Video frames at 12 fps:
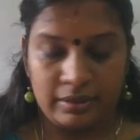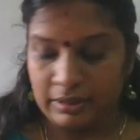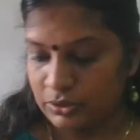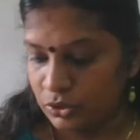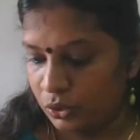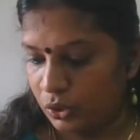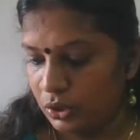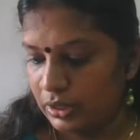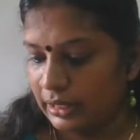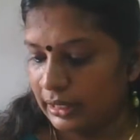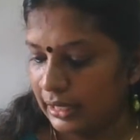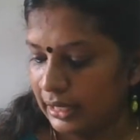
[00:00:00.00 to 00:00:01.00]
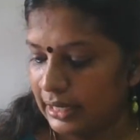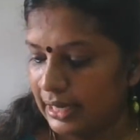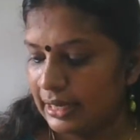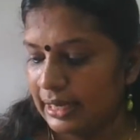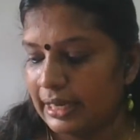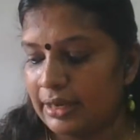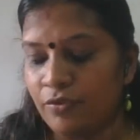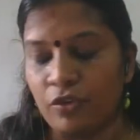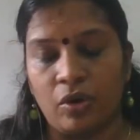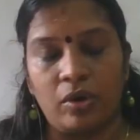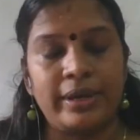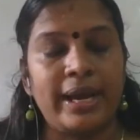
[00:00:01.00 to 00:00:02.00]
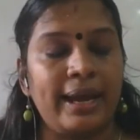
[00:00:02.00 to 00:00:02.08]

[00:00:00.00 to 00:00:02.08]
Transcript: So reading involved